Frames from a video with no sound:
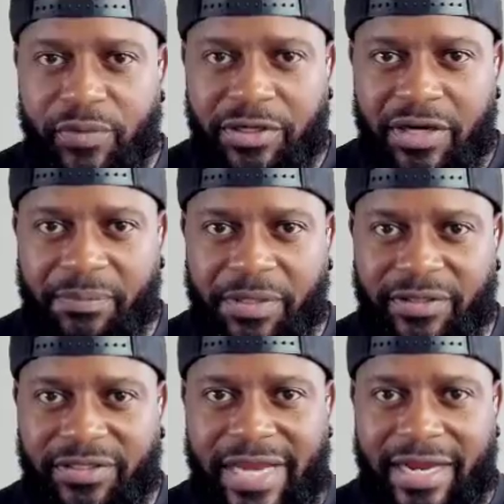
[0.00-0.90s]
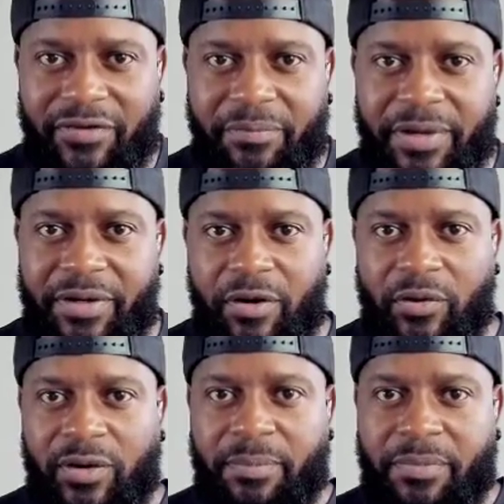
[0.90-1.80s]
running up near
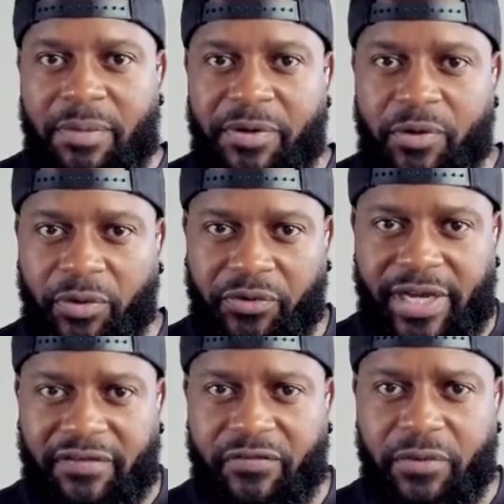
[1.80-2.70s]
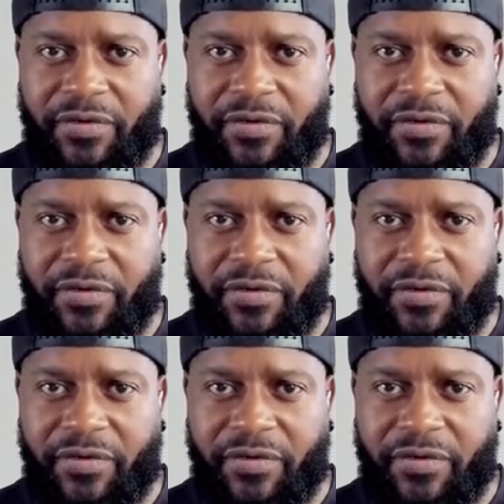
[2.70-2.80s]
Sacramento, up in Northern California,